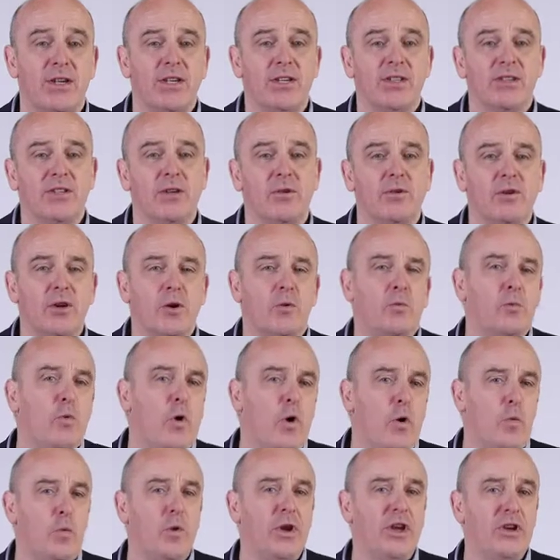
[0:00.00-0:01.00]
to look at
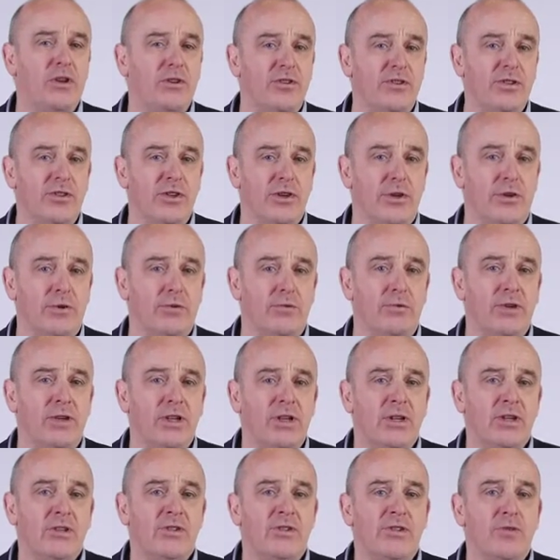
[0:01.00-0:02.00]
what we could do
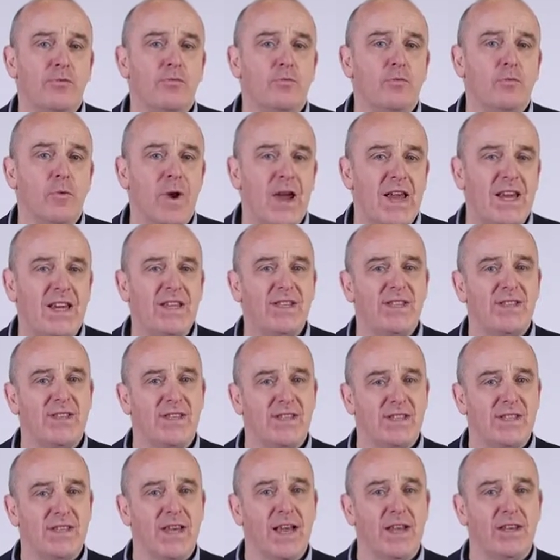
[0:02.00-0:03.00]
to raise the
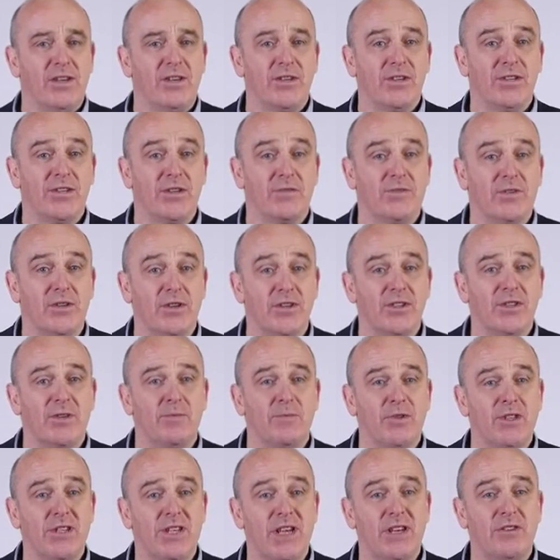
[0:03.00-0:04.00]
standards of
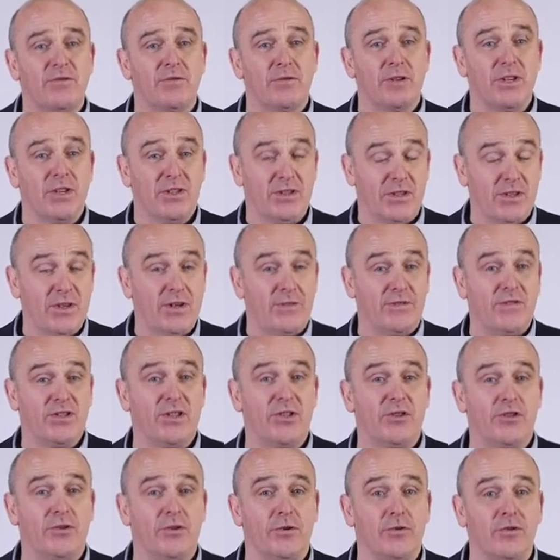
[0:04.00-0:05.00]
customer-centric service
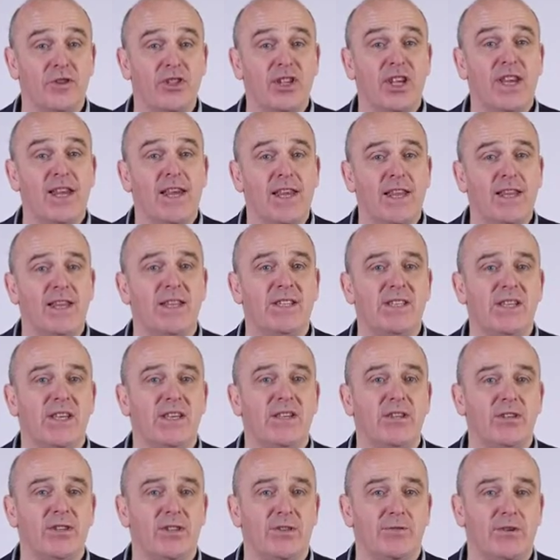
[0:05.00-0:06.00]
assurance in this
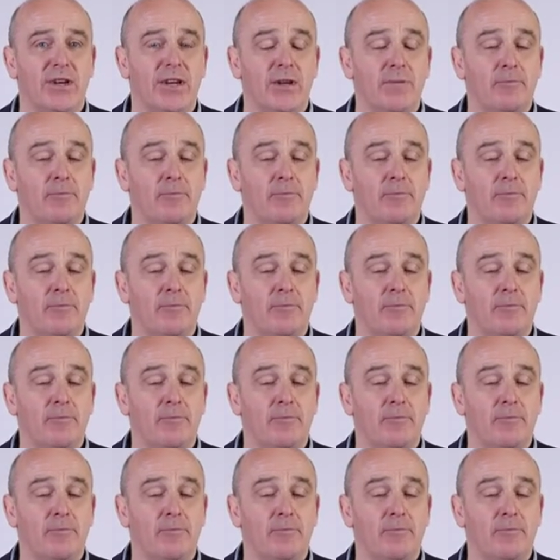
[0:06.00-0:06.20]
industry.